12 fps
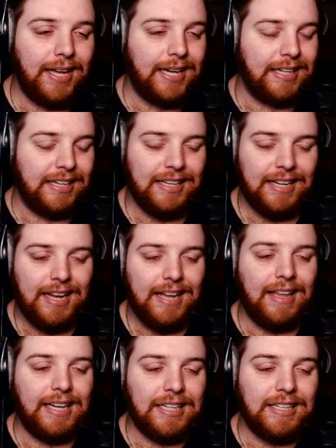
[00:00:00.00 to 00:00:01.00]
They can
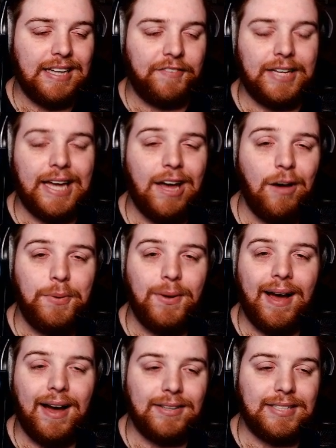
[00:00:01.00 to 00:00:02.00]
definitely help
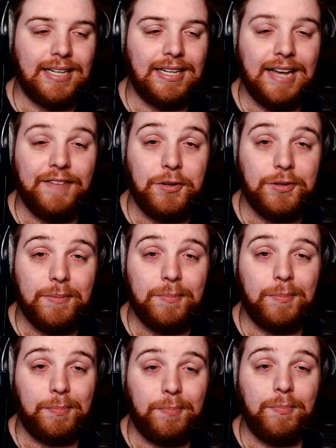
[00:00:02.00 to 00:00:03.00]
you out and give you
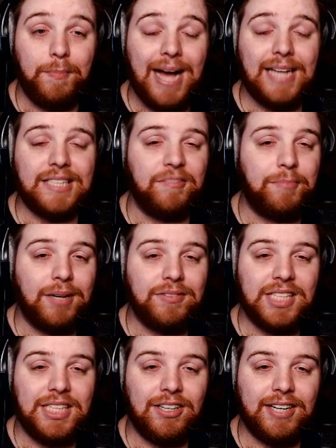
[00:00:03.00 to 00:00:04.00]
the massive
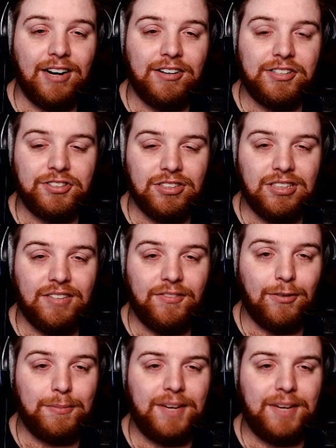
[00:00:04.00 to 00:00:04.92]
buffs that your character's looking for.